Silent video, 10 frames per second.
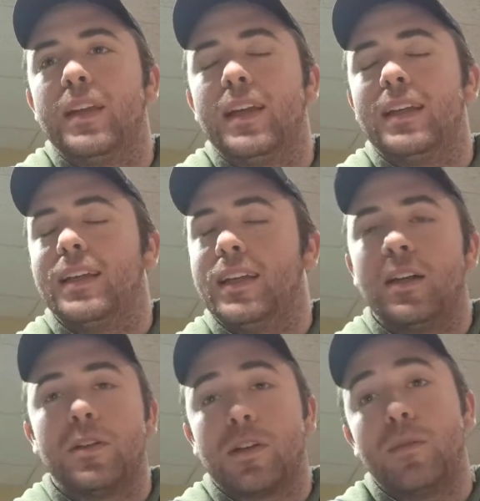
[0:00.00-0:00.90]

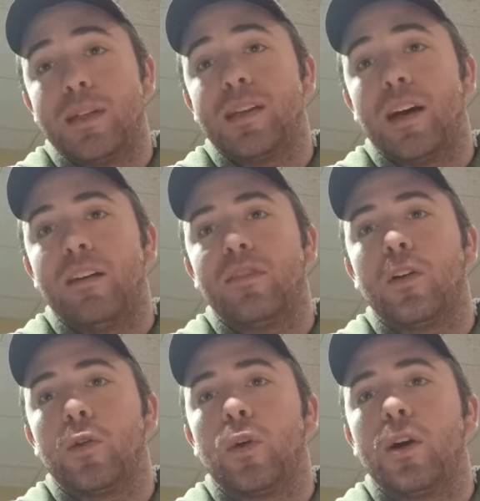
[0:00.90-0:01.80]
it's going to be tough
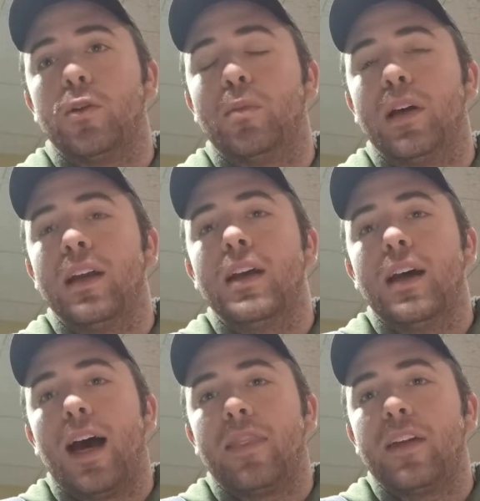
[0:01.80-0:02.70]
on the road, but
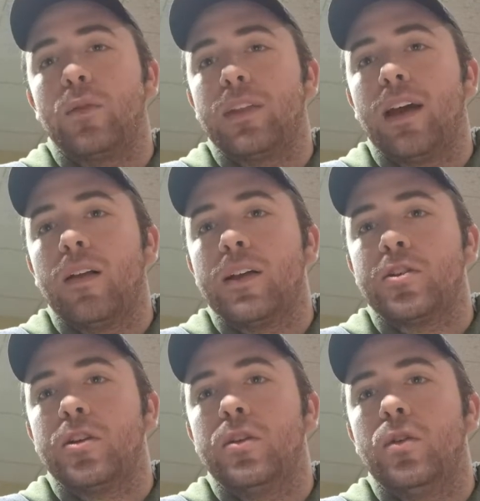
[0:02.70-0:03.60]
I think with
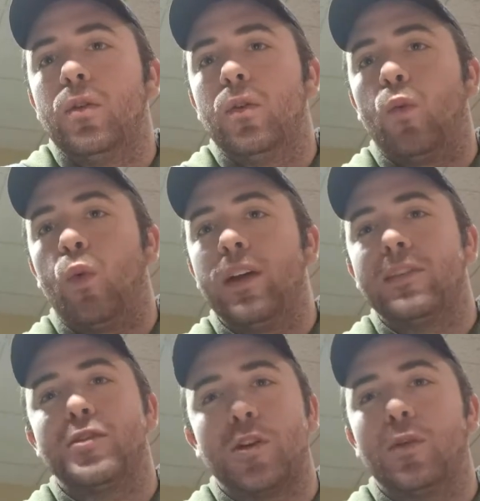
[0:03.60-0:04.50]
LSU, with
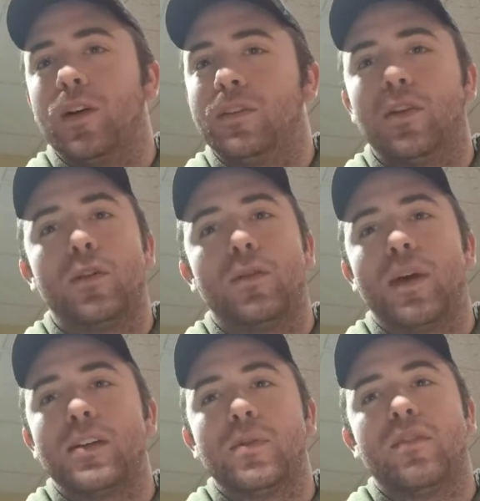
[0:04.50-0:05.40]
Tua
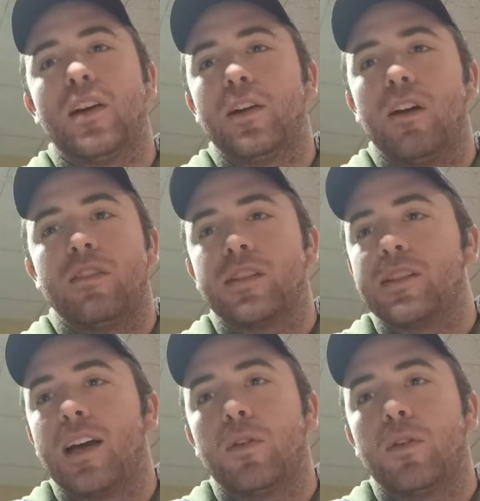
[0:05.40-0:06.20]
makes me very nervous because I